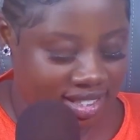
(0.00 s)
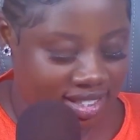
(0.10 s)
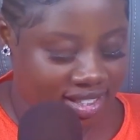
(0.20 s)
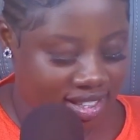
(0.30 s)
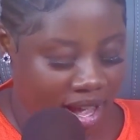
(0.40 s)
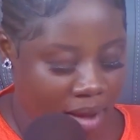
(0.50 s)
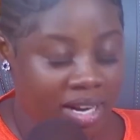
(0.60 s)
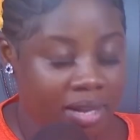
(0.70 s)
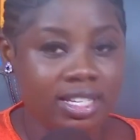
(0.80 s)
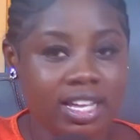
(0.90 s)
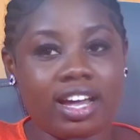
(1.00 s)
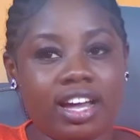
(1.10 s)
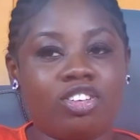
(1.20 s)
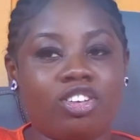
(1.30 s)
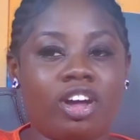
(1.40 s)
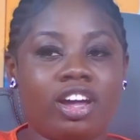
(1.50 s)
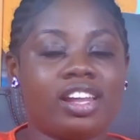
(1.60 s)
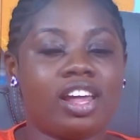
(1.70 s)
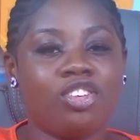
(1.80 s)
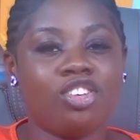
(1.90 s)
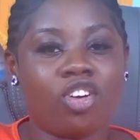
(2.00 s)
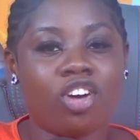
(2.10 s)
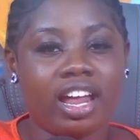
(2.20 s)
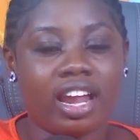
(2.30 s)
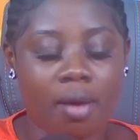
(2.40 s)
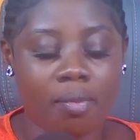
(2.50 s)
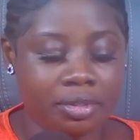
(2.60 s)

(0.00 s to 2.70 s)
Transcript: My name is Club.